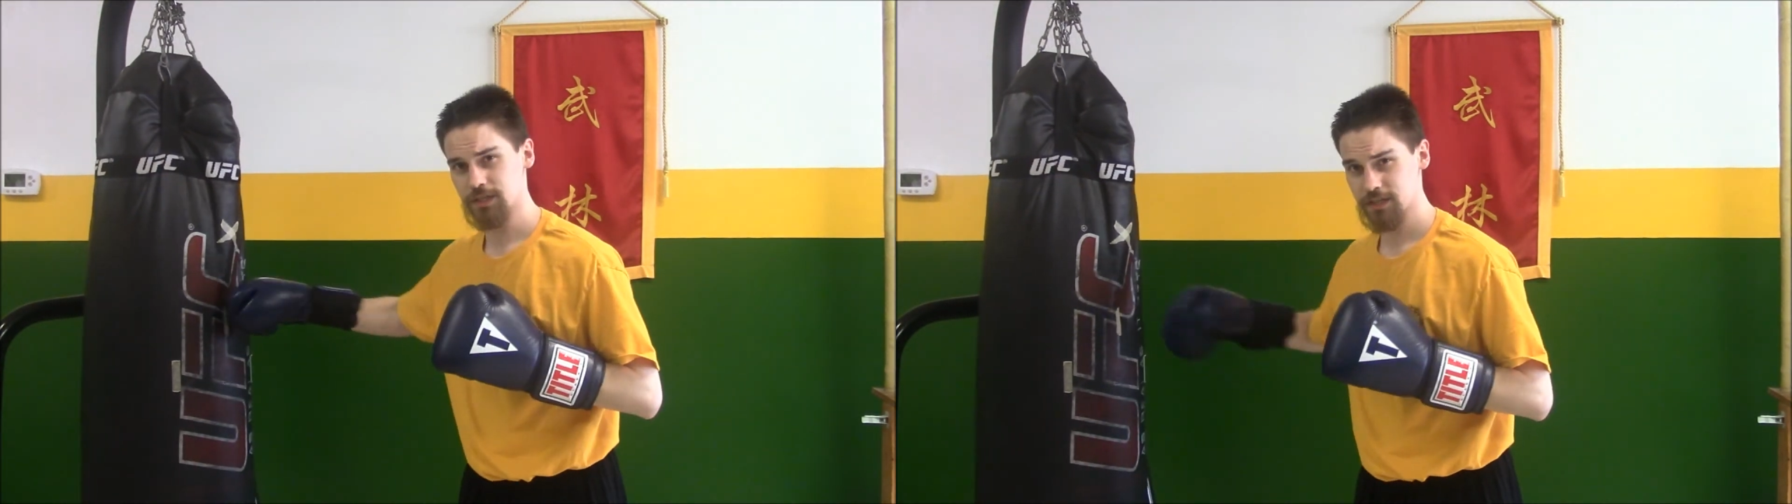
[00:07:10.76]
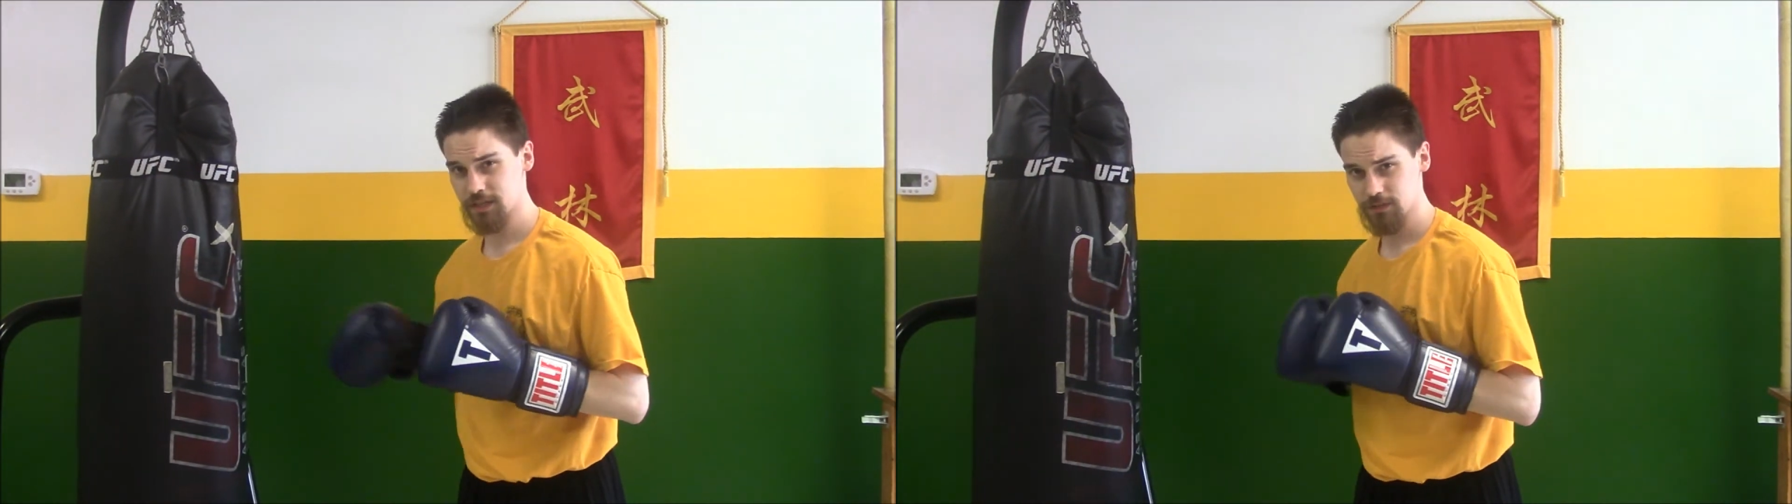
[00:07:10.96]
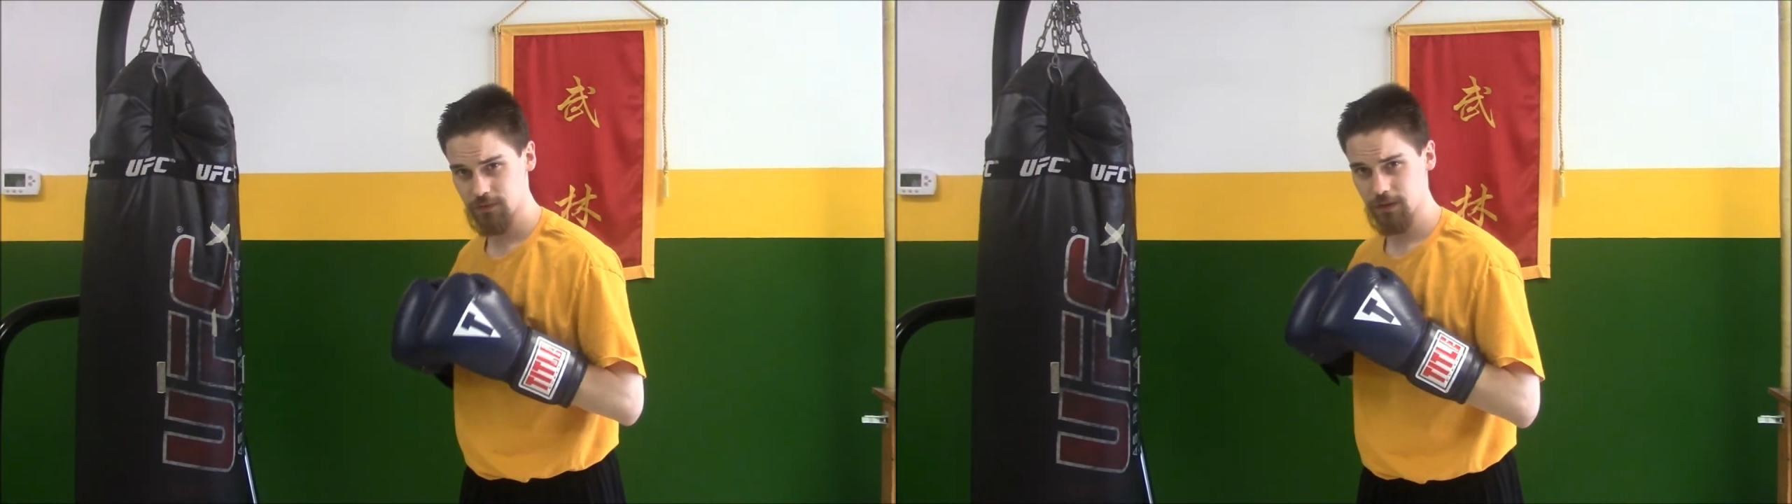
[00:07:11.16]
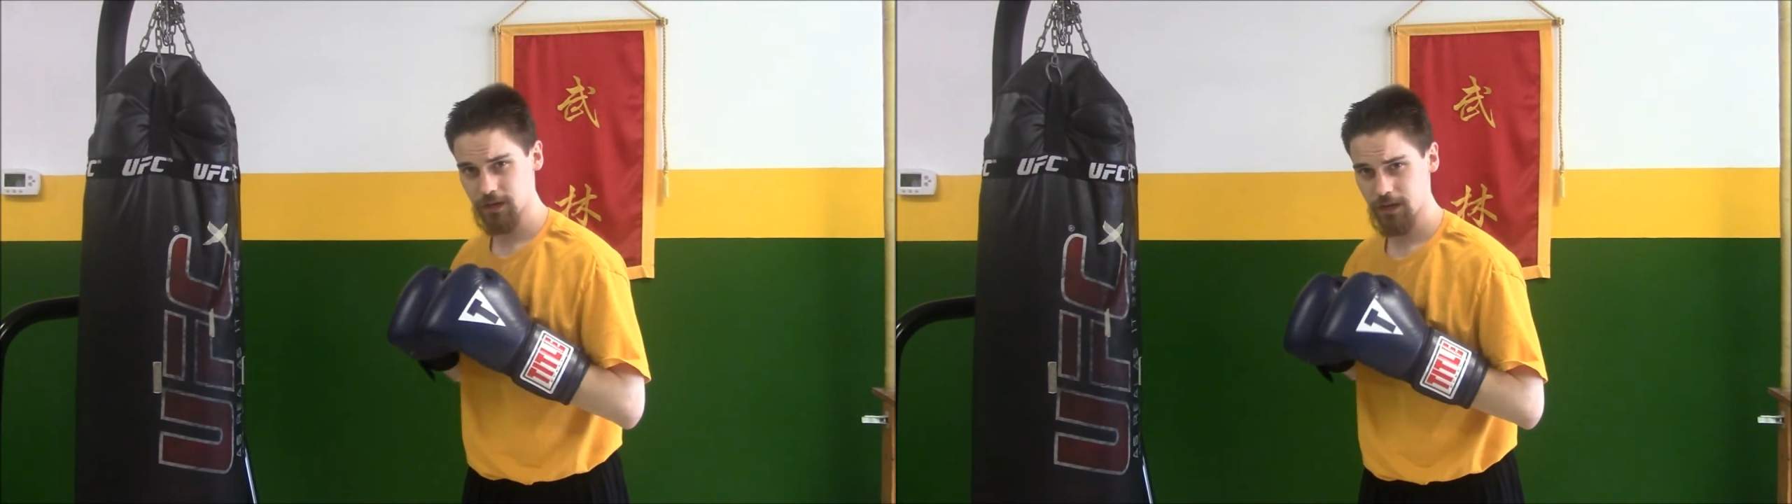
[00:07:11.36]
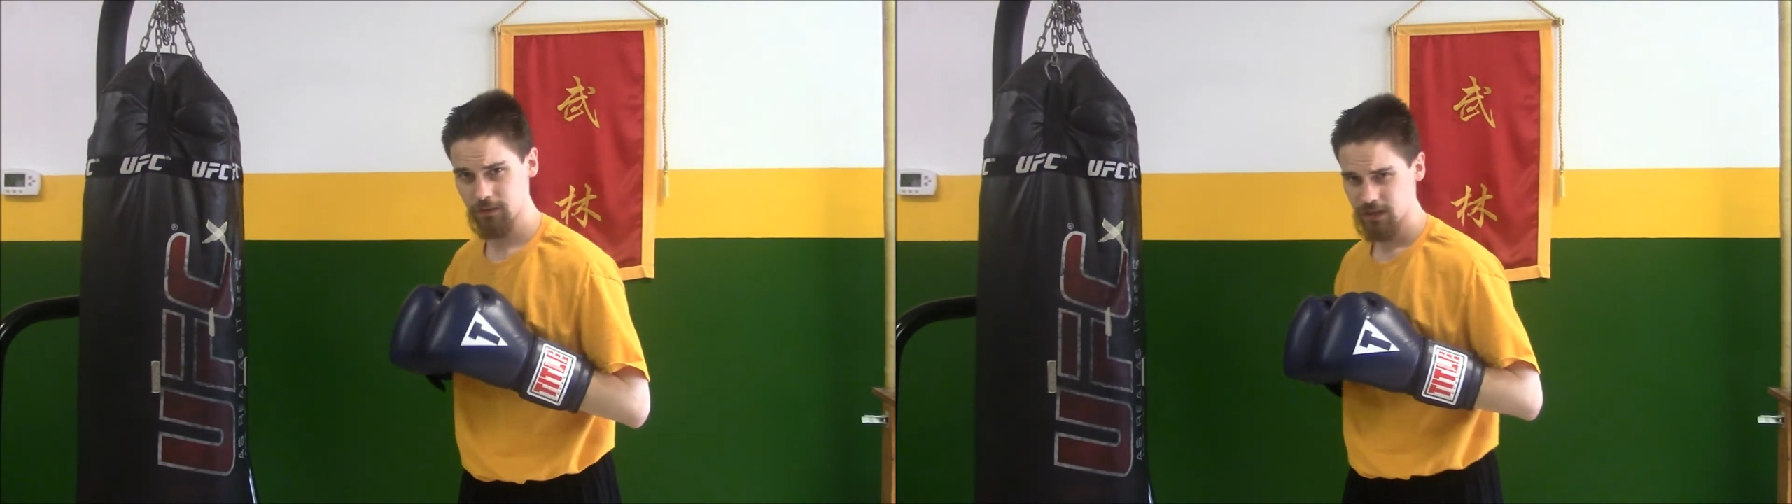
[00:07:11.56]
distance figured
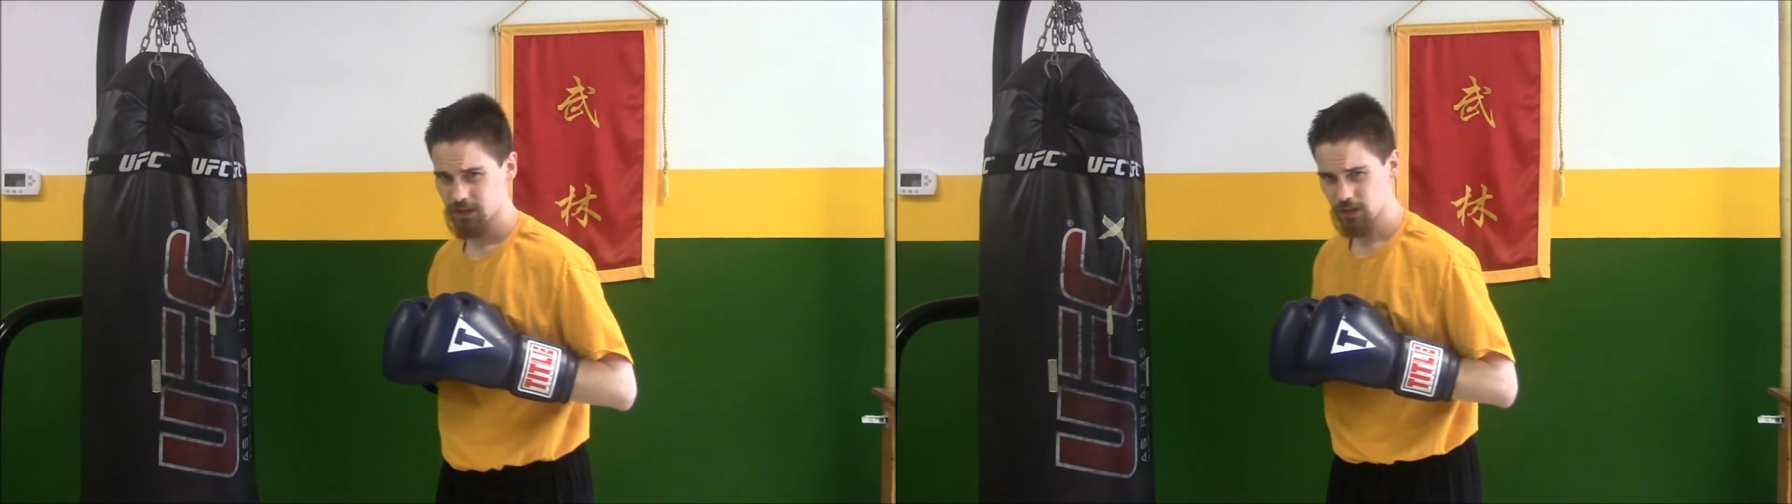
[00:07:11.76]
out,